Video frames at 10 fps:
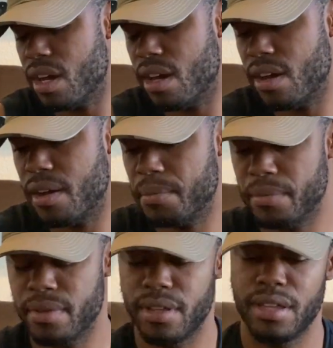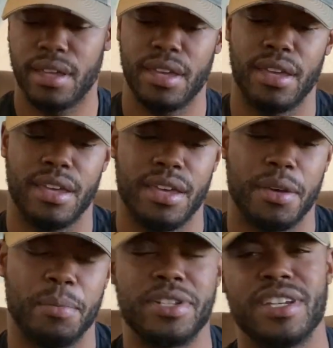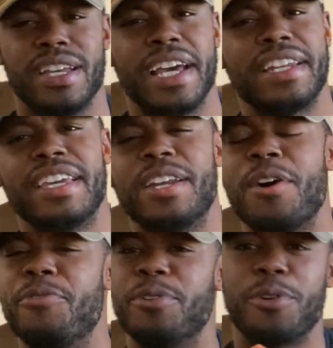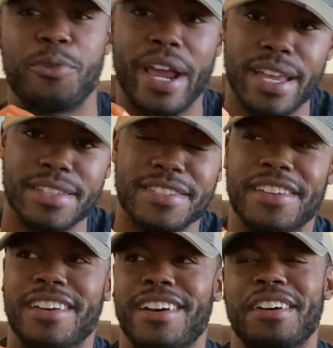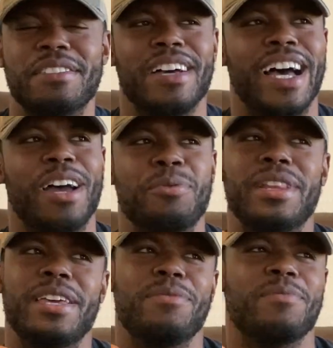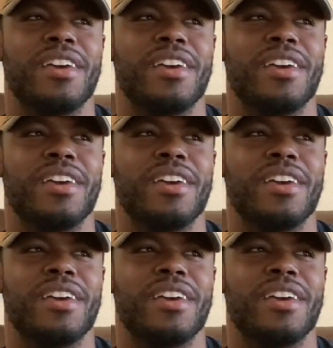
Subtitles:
But yeah, not to get off on a rant, I really